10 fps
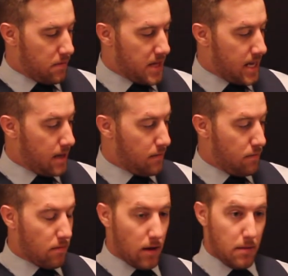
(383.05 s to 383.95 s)
the
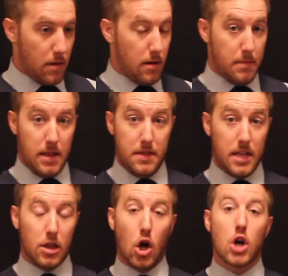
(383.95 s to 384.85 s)

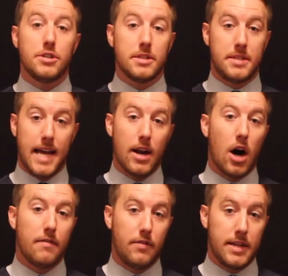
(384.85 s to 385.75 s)
largest debt
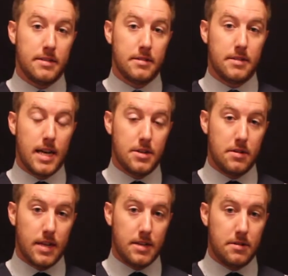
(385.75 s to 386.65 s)
offerings
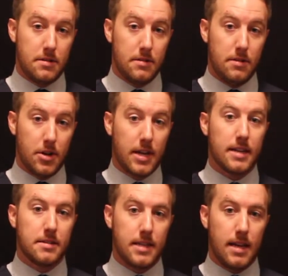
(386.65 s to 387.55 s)
that you're going
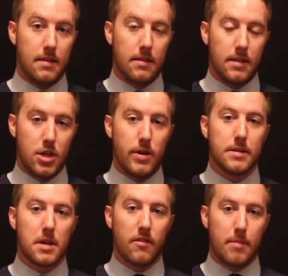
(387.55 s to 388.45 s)
to see. The
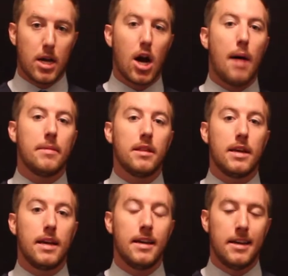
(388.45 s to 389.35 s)
U.S. government
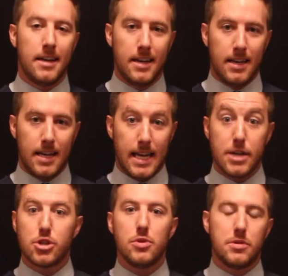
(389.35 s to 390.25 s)
commonly
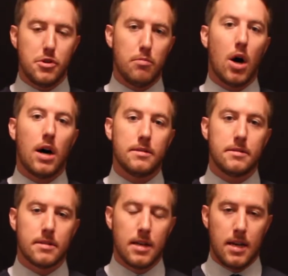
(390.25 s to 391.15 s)
issues new
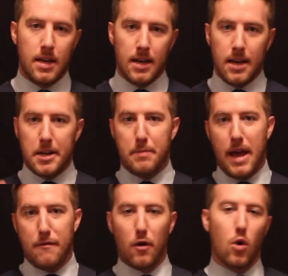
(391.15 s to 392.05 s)
bonds to
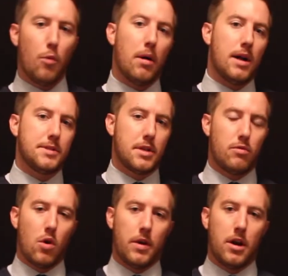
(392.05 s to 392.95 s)
pay for old bonds that are
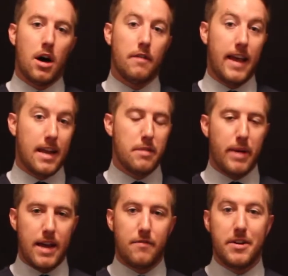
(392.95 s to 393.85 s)
rolling off and to
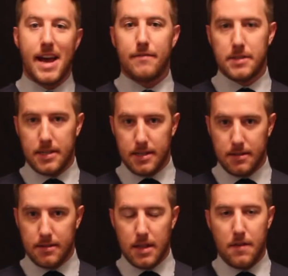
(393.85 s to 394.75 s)
pay for
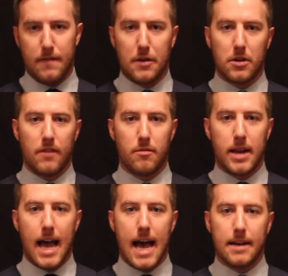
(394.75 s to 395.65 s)
deficits that the federal
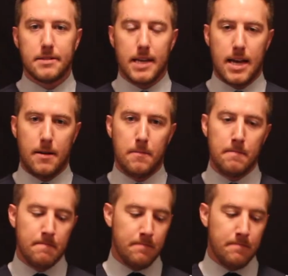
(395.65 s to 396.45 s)
government has. And